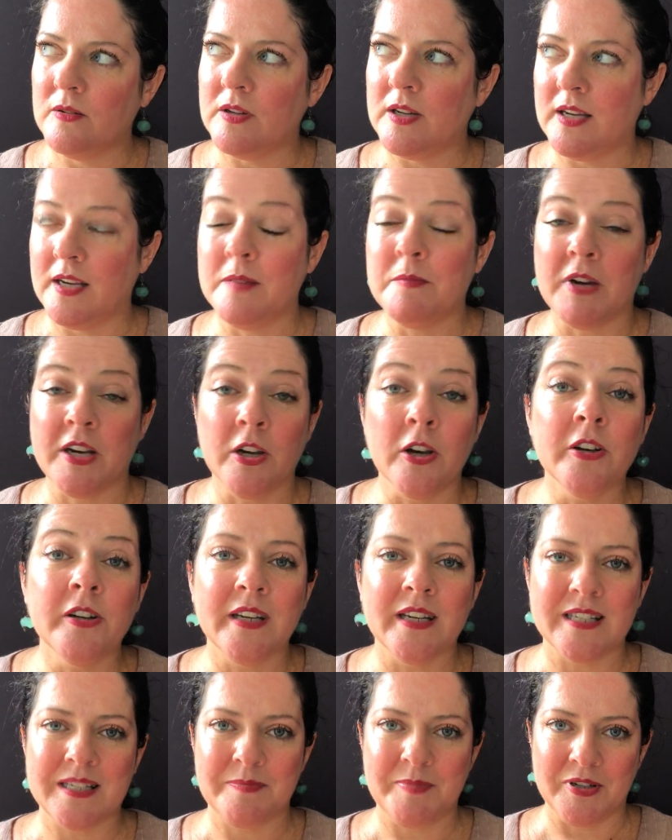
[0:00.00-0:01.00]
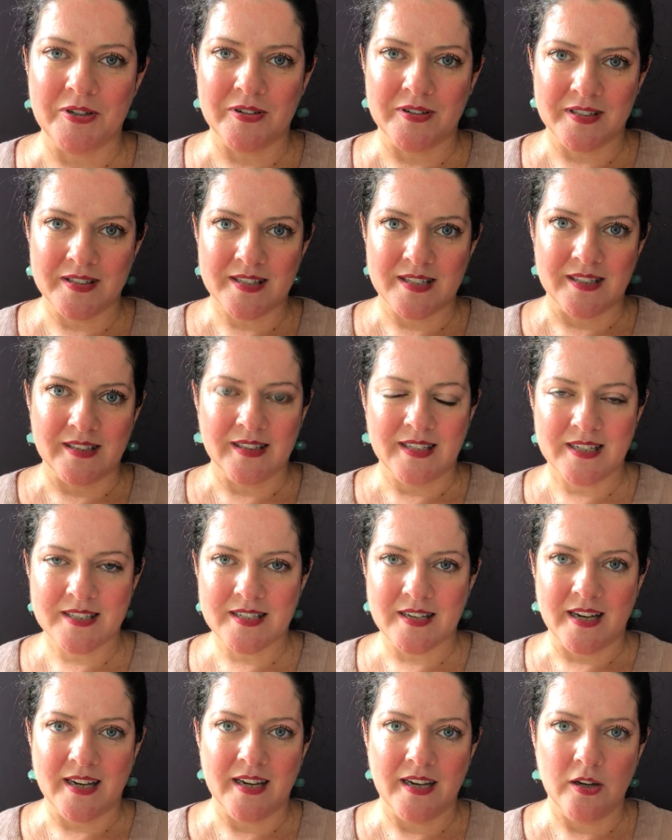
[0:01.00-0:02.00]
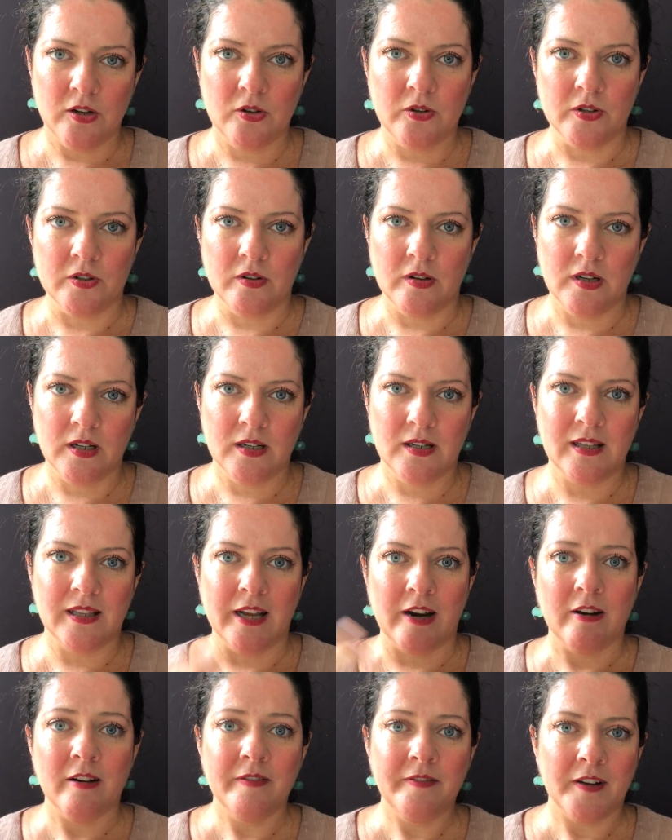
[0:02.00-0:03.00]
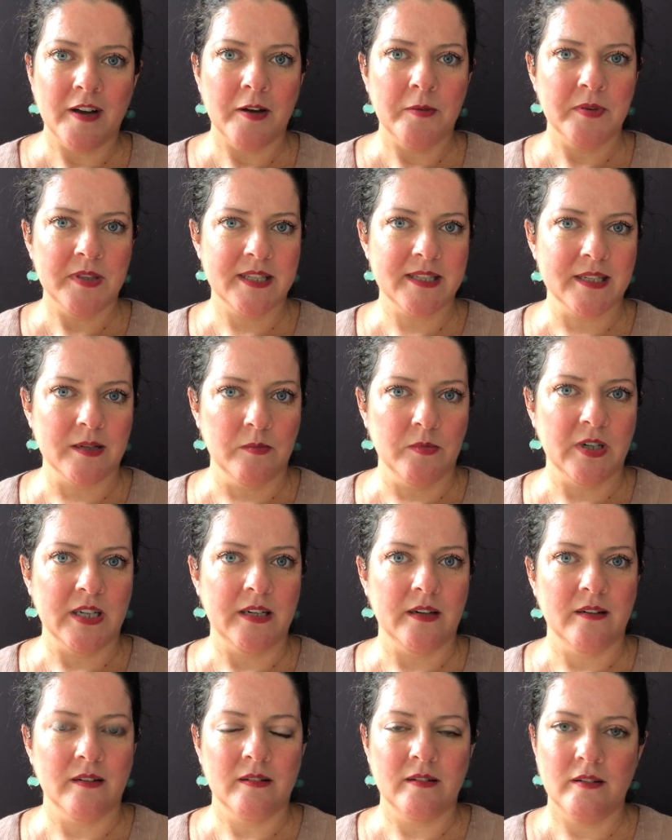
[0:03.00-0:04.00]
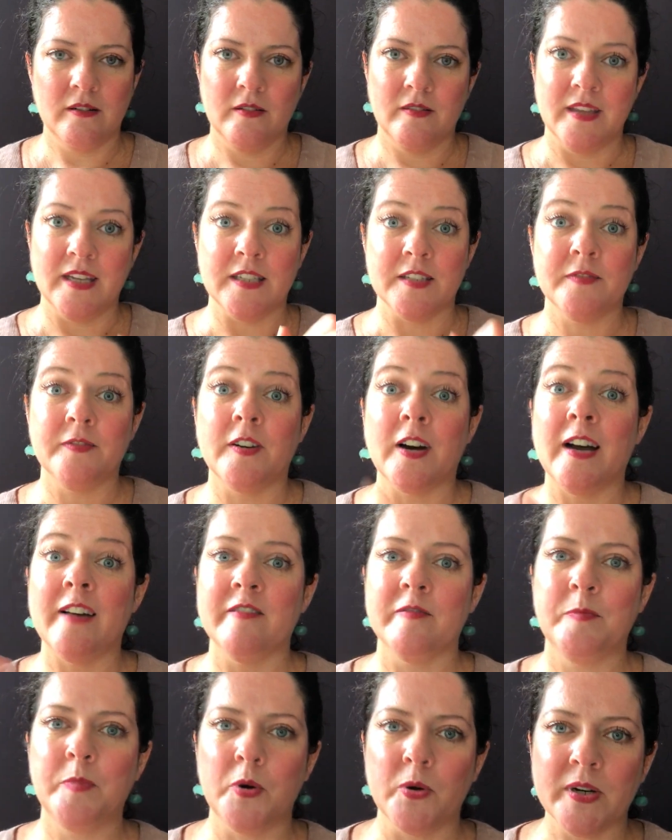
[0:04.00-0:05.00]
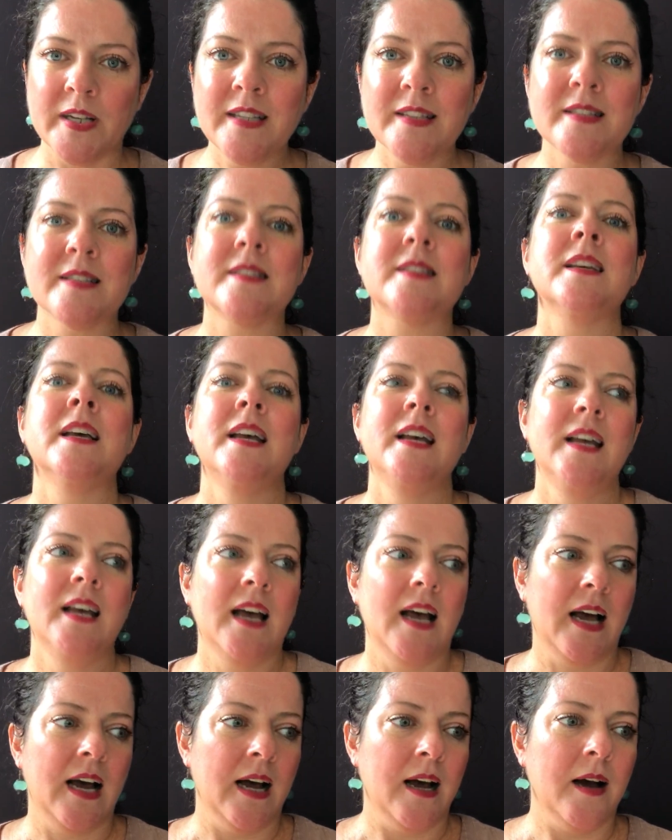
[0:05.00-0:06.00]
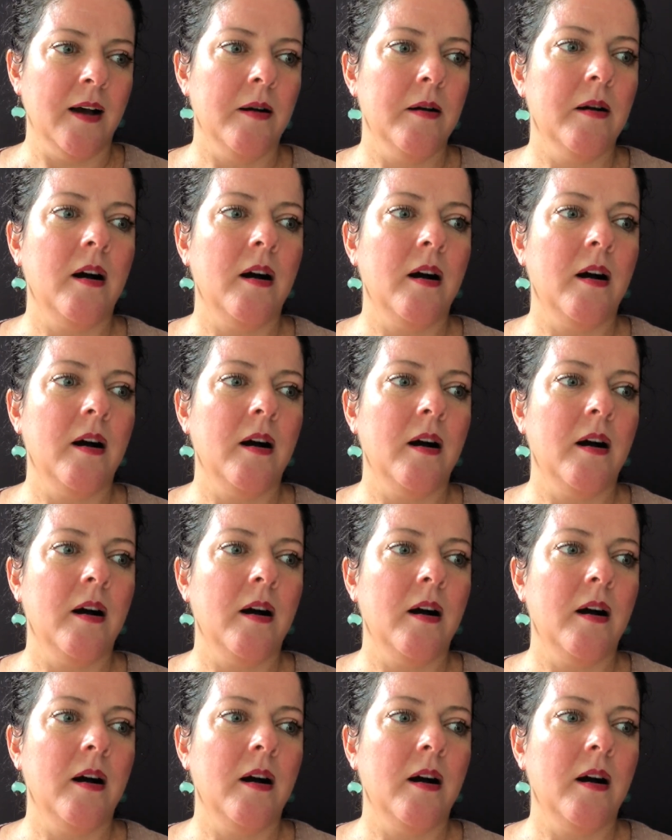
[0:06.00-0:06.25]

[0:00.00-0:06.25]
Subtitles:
in my own experience, unless I could clarify with someone these 5 points, I